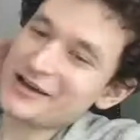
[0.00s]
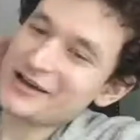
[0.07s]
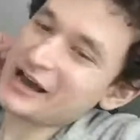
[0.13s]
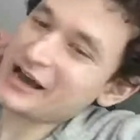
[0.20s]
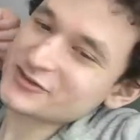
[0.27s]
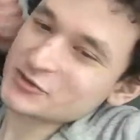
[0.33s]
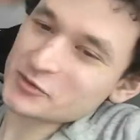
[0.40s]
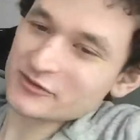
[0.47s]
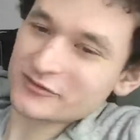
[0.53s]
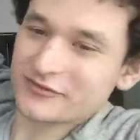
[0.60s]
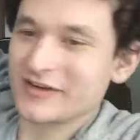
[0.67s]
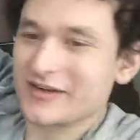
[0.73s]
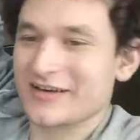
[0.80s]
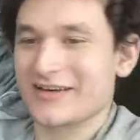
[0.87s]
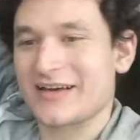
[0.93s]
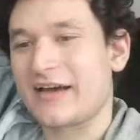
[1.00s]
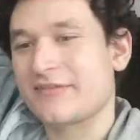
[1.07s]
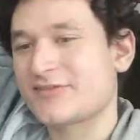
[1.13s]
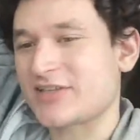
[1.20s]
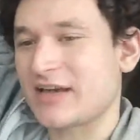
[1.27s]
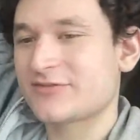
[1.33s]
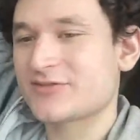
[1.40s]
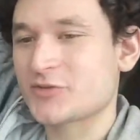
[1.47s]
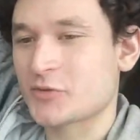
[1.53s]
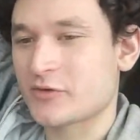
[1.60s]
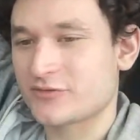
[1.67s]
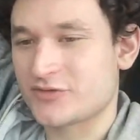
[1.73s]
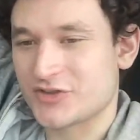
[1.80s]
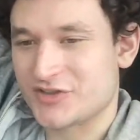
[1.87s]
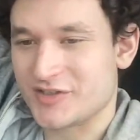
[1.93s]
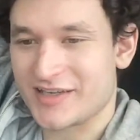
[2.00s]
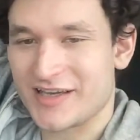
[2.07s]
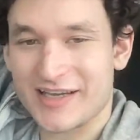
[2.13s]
I've sort of just